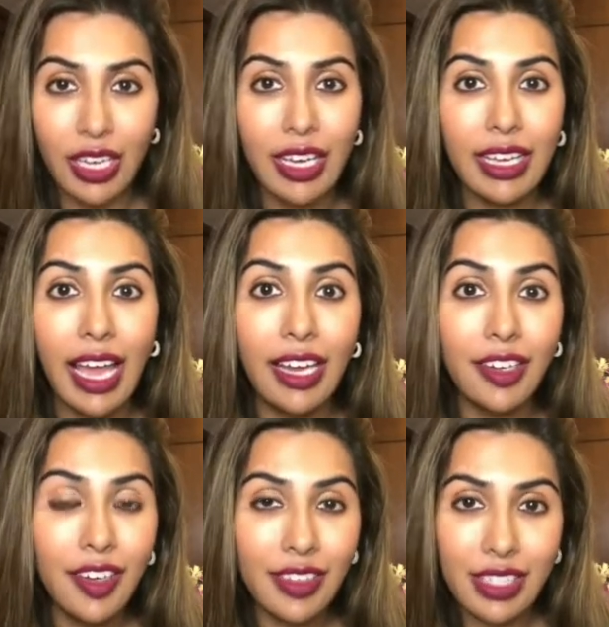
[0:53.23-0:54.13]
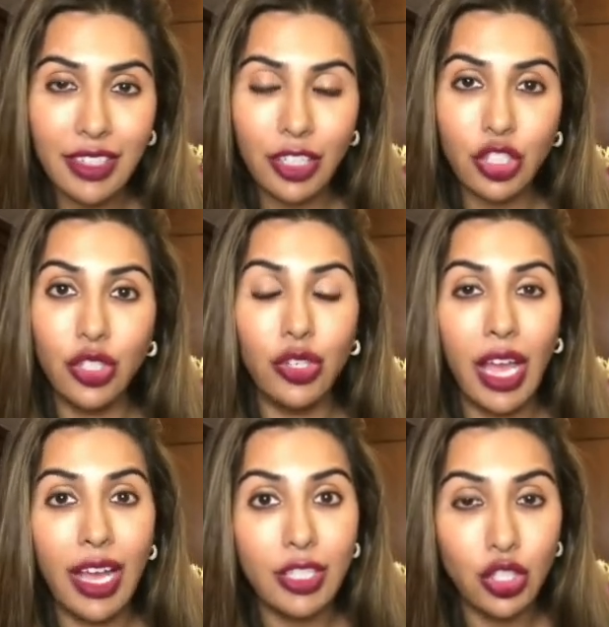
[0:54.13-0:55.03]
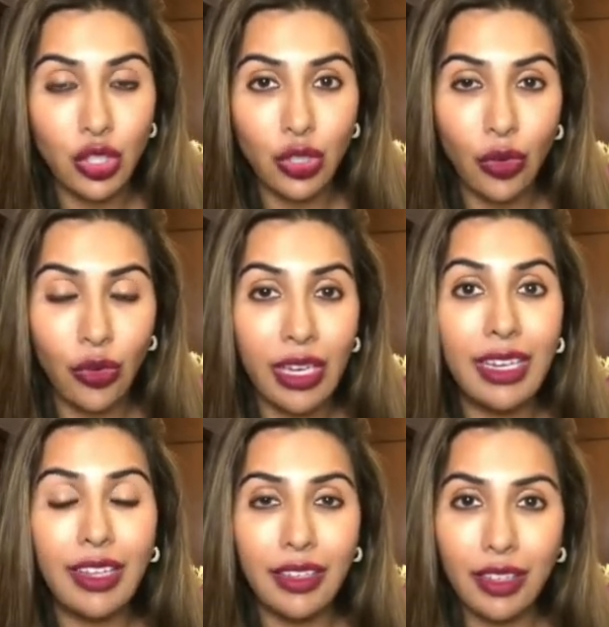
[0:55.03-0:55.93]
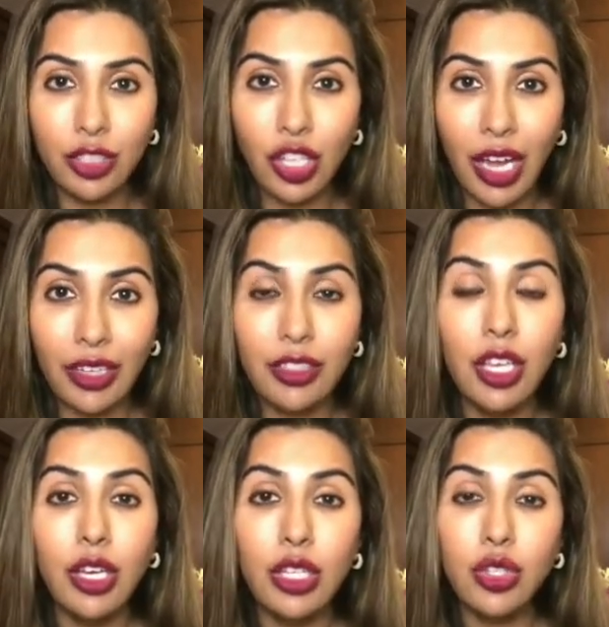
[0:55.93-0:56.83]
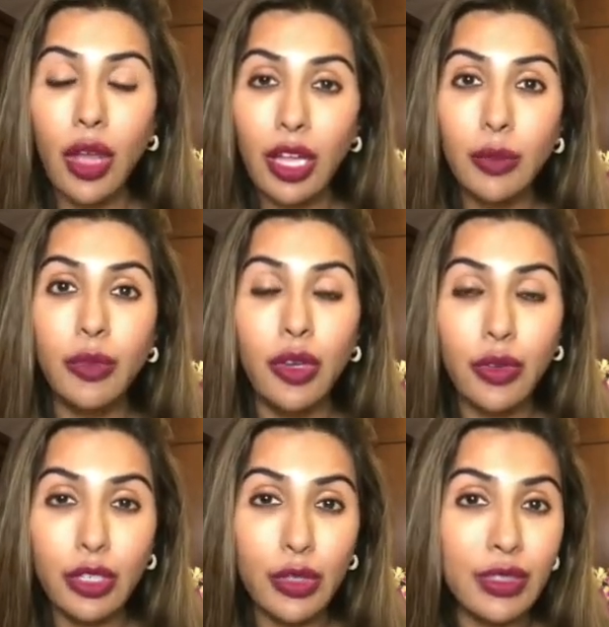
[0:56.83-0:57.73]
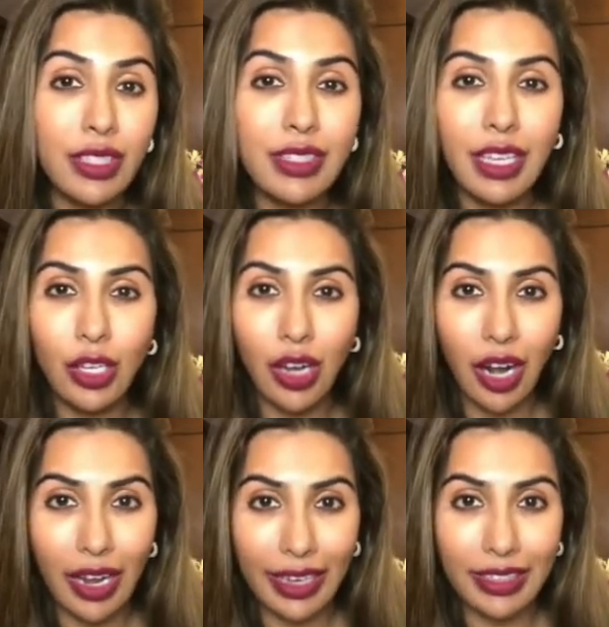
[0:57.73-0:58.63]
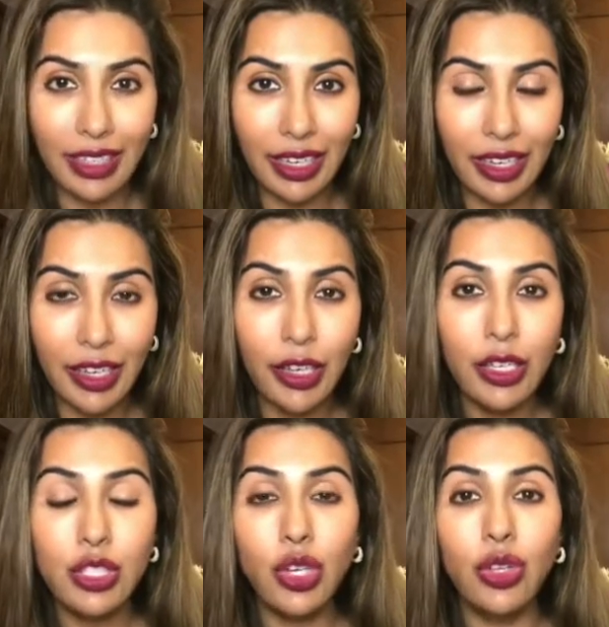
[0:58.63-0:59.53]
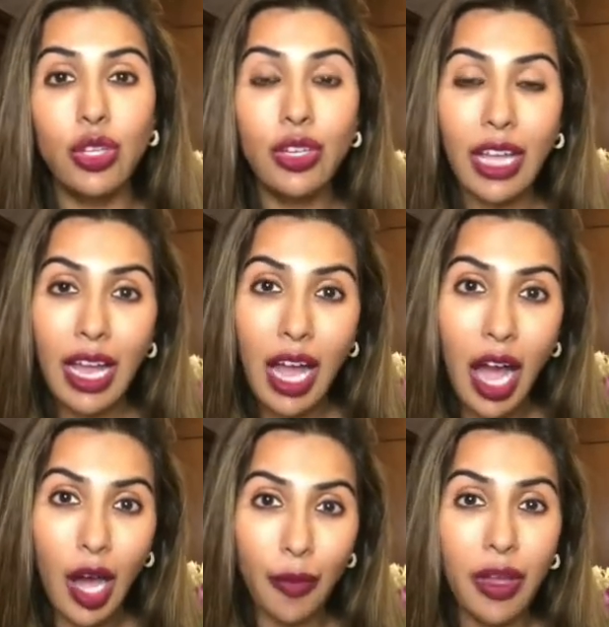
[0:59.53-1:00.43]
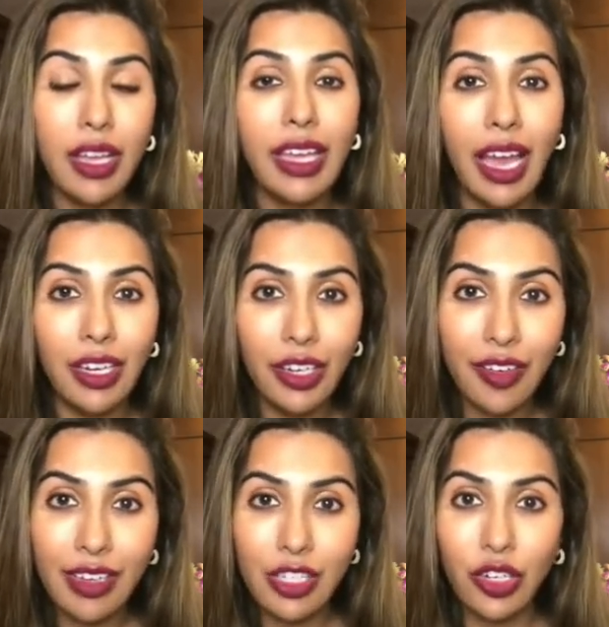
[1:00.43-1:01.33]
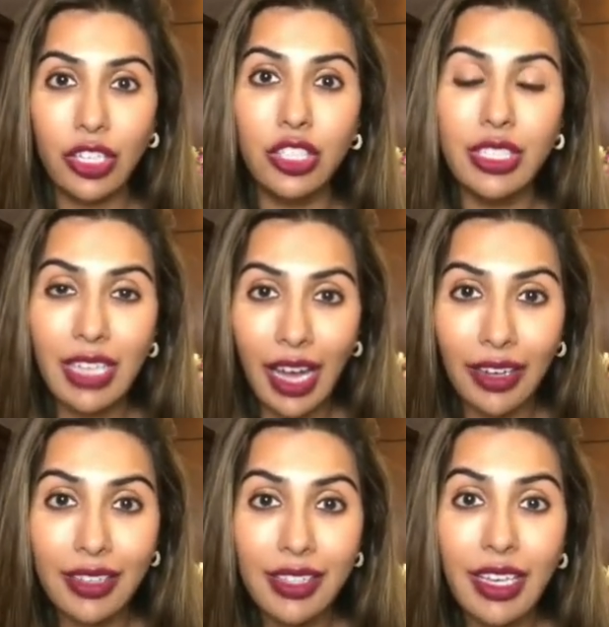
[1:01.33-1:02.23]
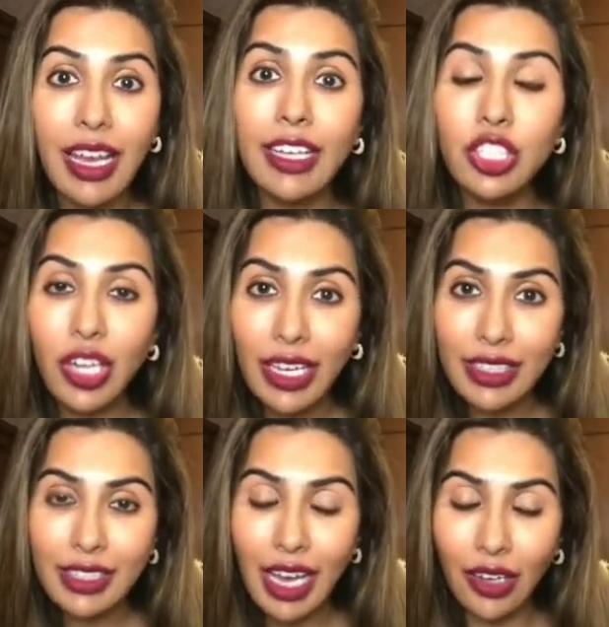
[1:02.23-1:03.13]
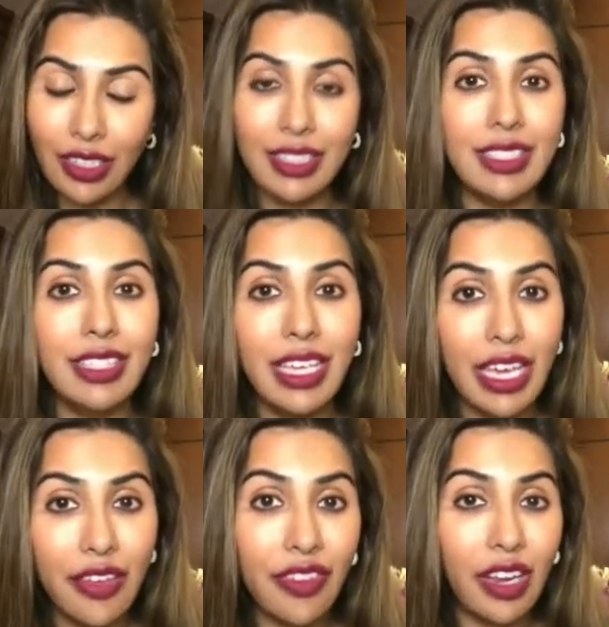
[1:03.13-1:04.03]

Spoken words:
Calorie restriction has shown in clinical trials to help reduce cellular aging. So look up calorie restriction diets and try this out and see if it